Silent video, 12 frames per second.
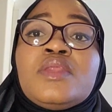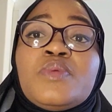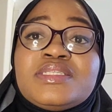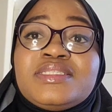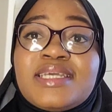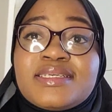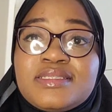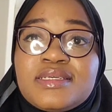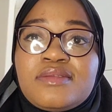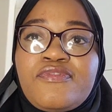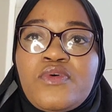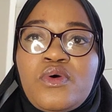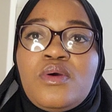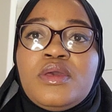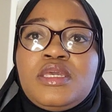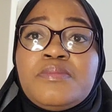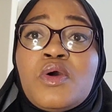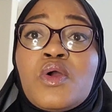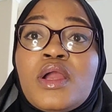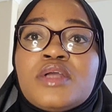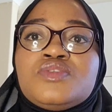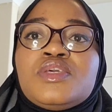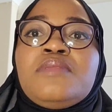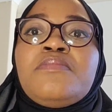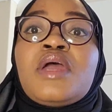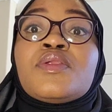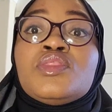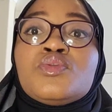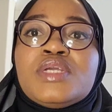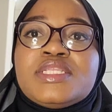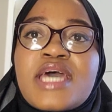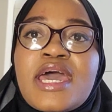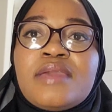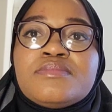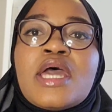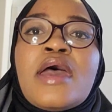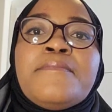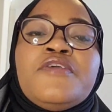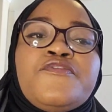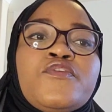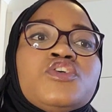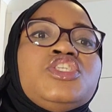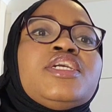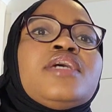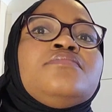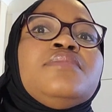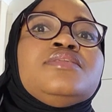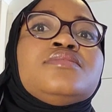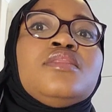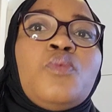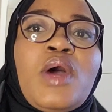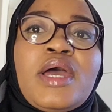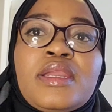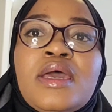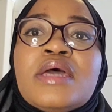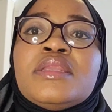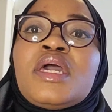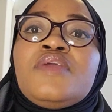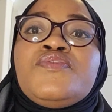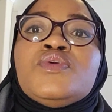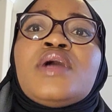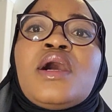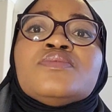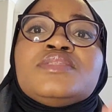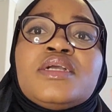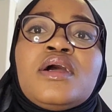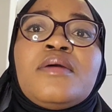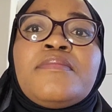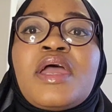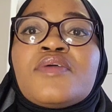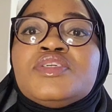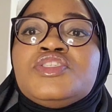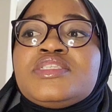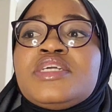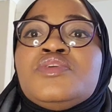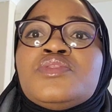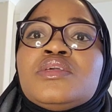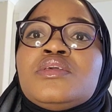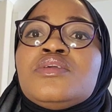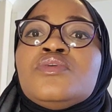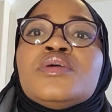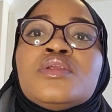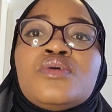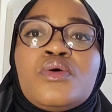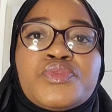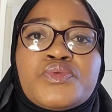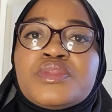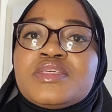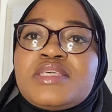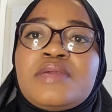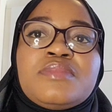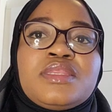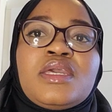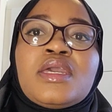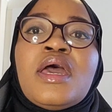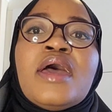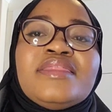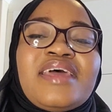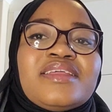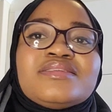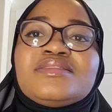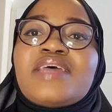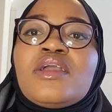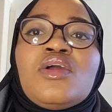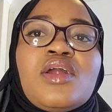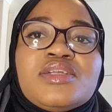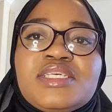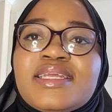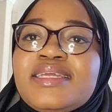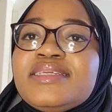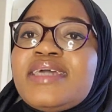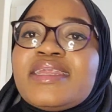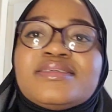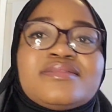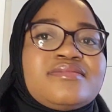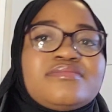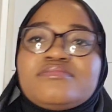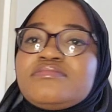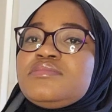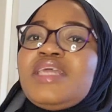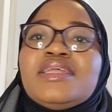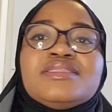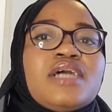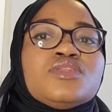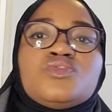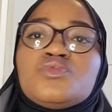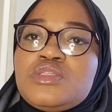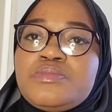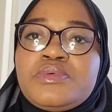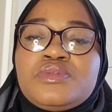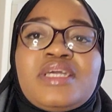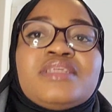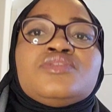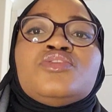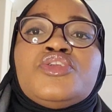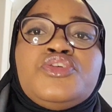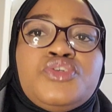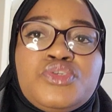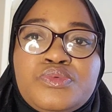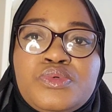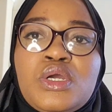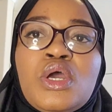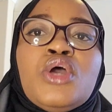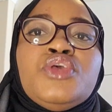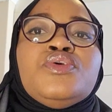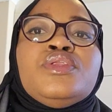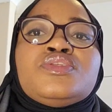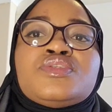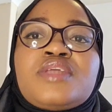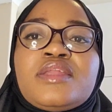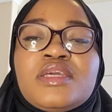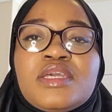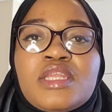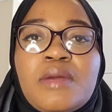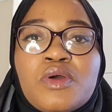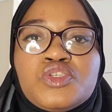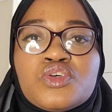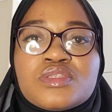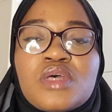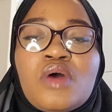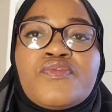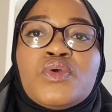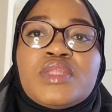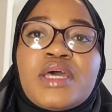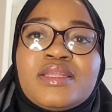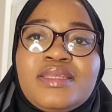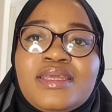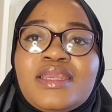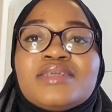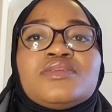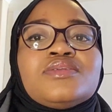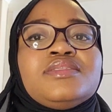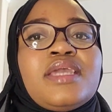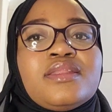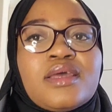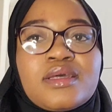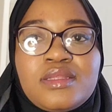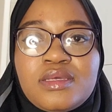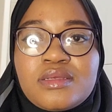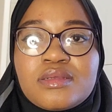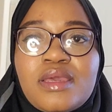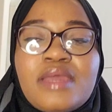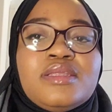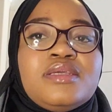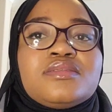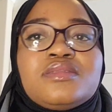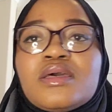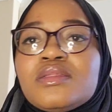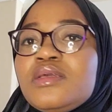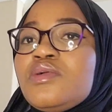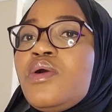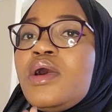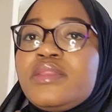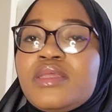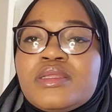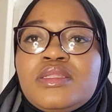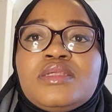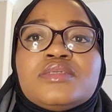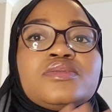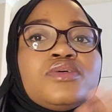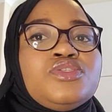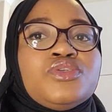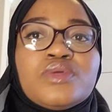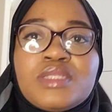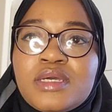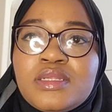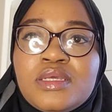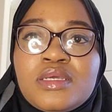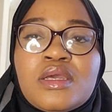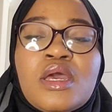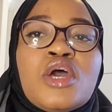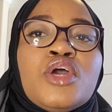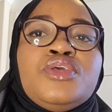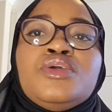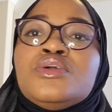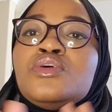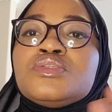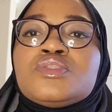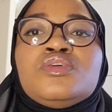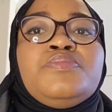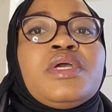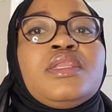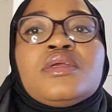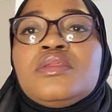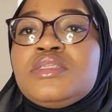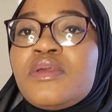It was destined for him or her to get married 3 times before she could meet the one. Now, if you're counting her marriages and you're thinking you're going to go through the same thing, that is psychologically, that is unsuitable. That is not you. You need to start thinking about yourself. Your takdir is not their takdir, and his takdir or her takdir is not your takdir. Yours could be a little